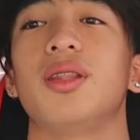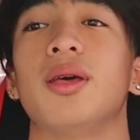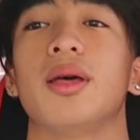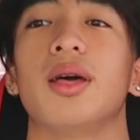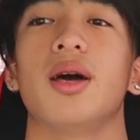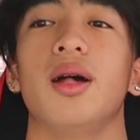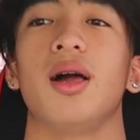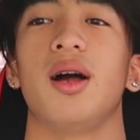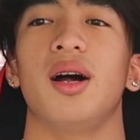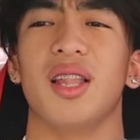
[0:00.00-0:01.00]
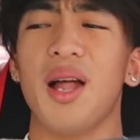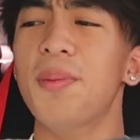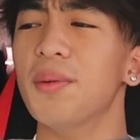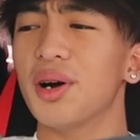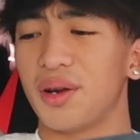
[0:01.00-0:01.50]
And a lot
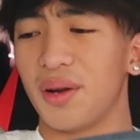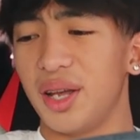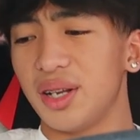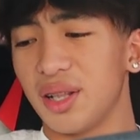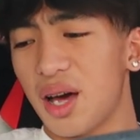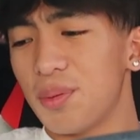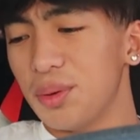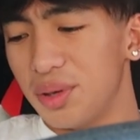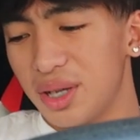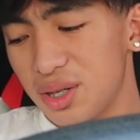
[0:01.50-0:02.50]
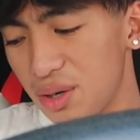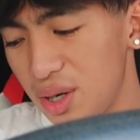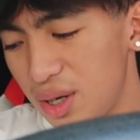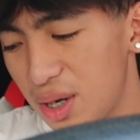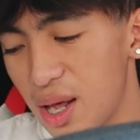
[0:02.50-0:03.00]
of people agreed and a lot of people
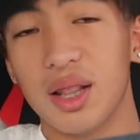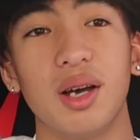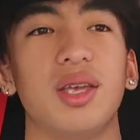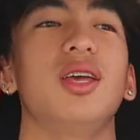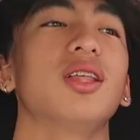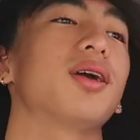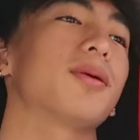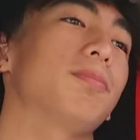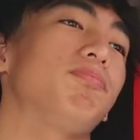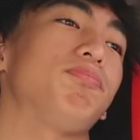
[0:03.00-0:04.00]
disagreed and I low-key like